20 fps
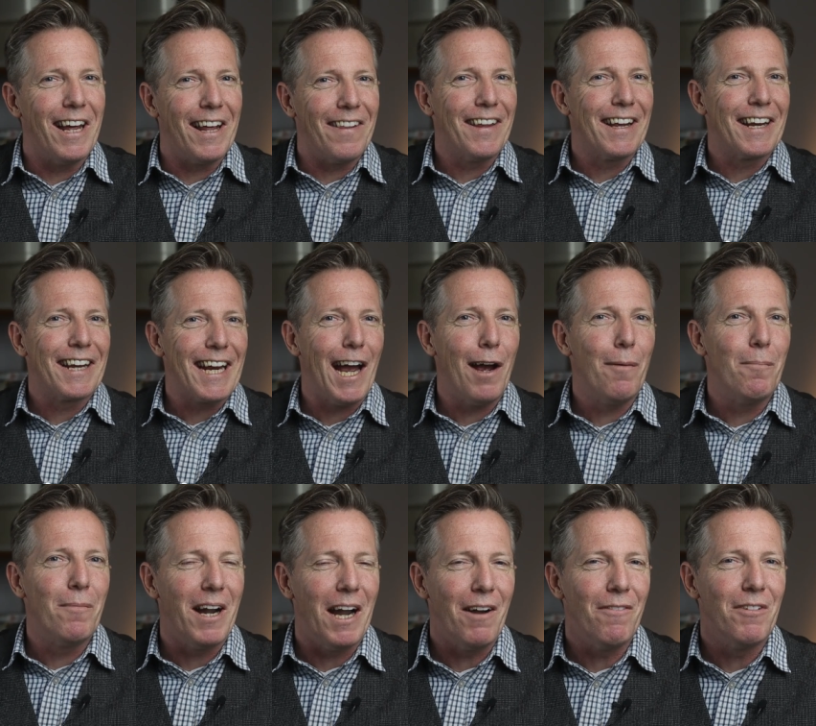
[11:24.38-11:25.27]
at the
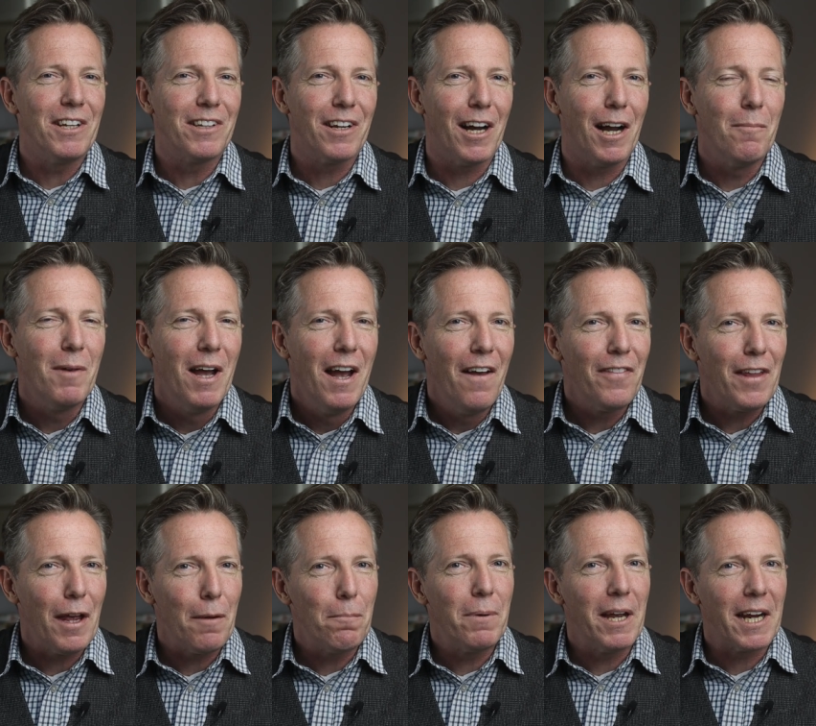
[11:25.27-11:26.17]
camera every time
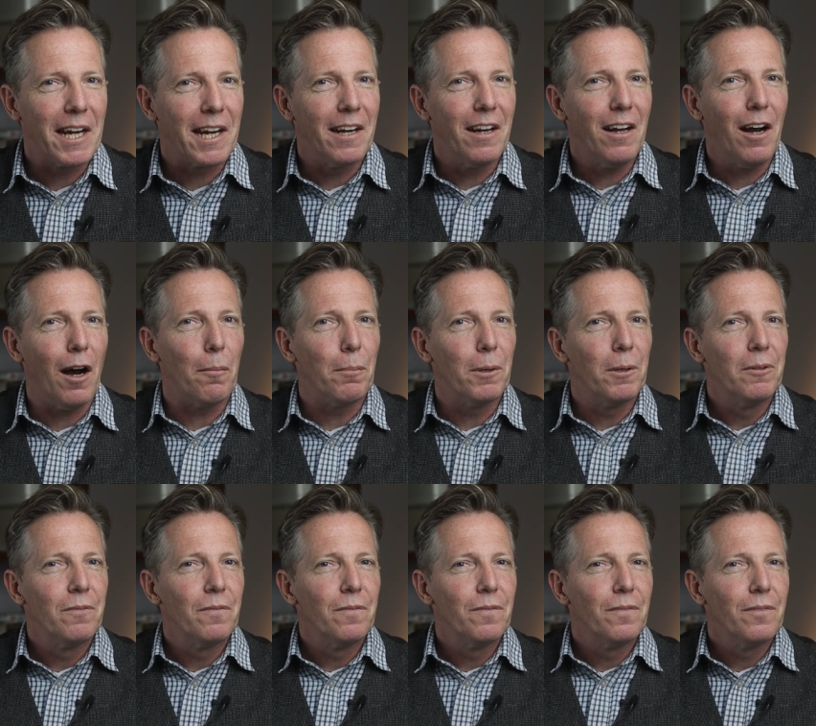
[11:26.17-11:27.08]
they pick it up.
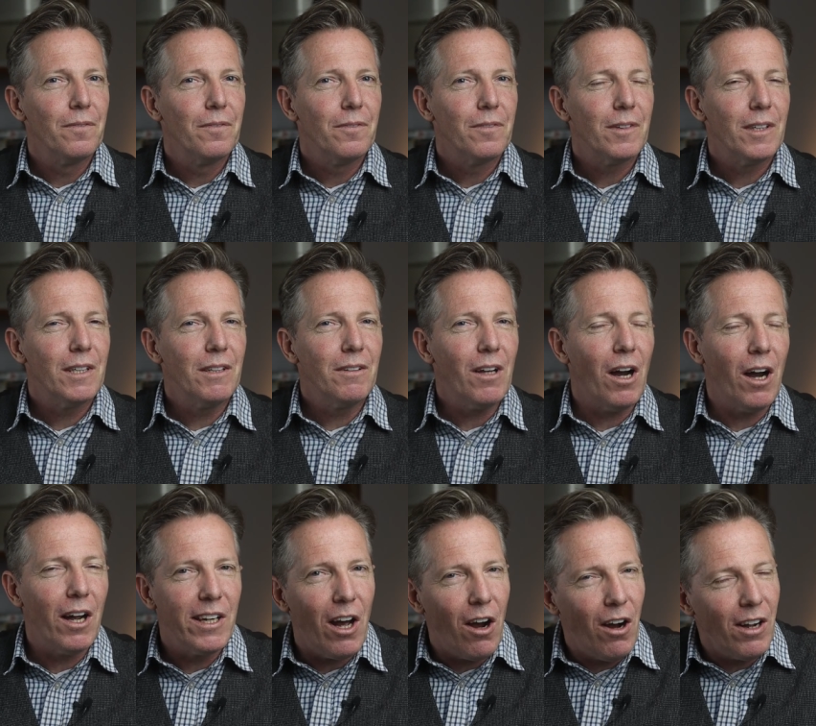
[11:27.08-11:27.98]

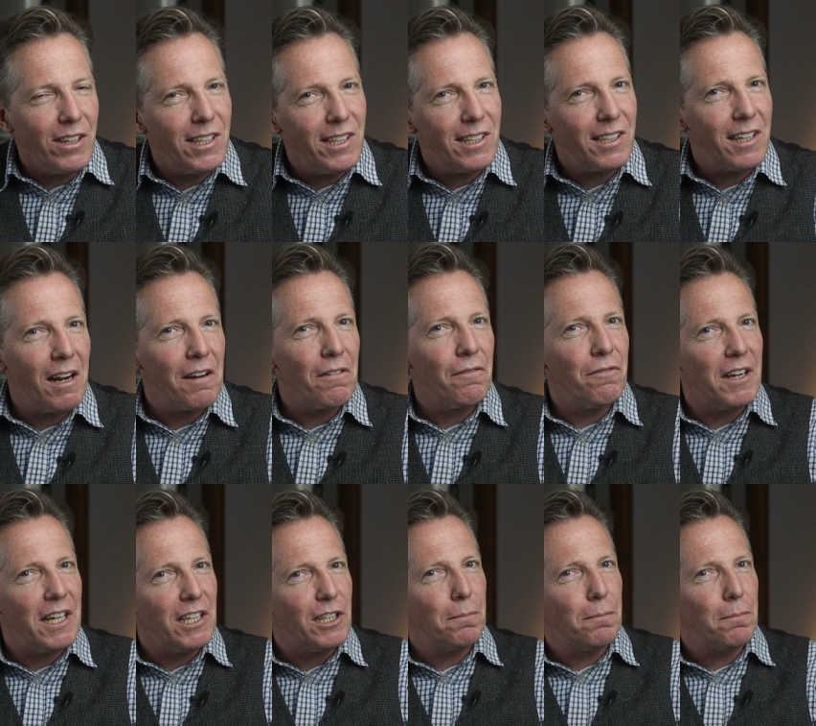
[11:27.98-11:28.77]
An artist like V.